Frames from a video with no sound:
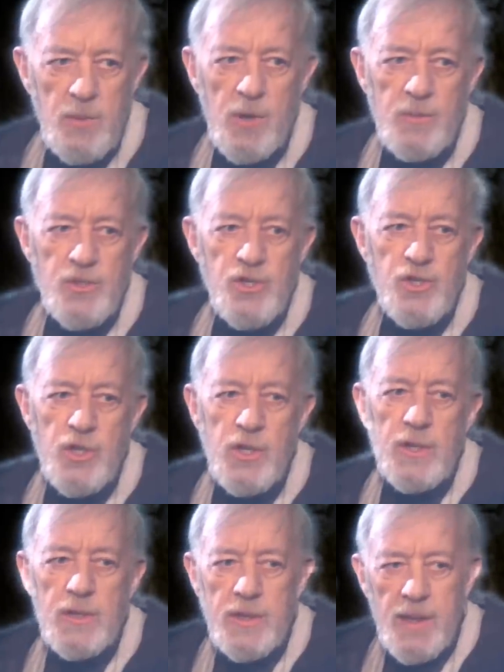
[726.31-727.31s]
He's more
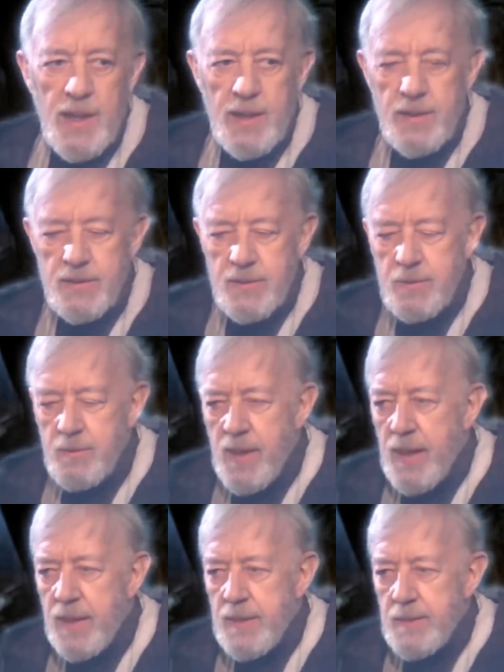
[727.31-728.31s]
machine now than
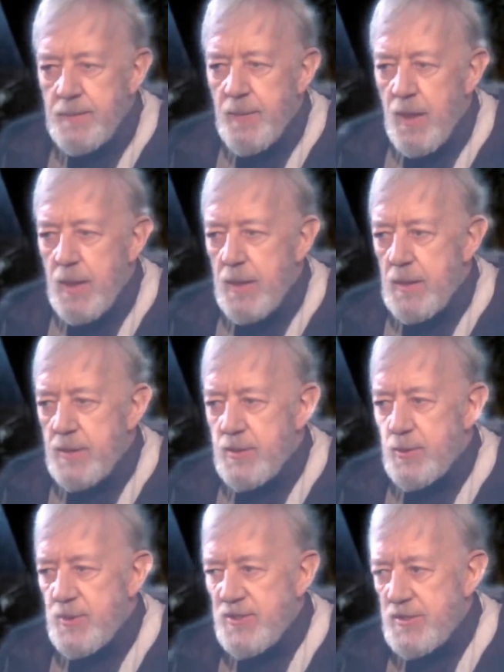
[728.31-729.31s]
man,
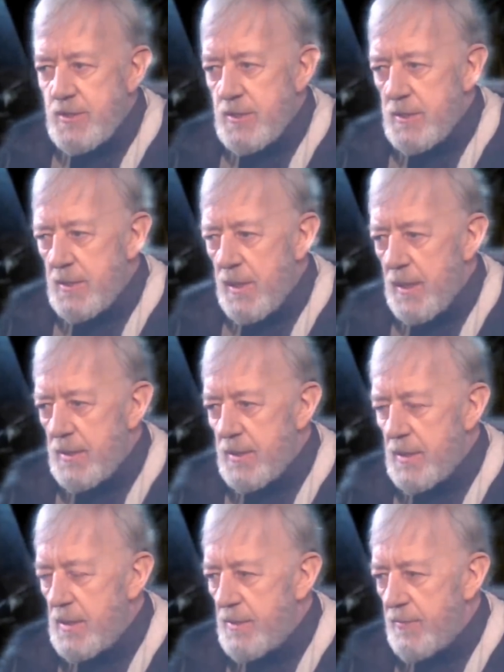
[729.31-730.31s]
twisted
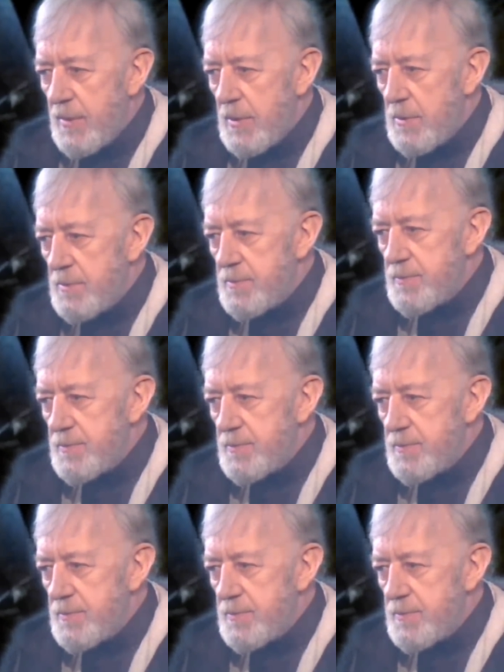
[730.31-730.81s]
and evil.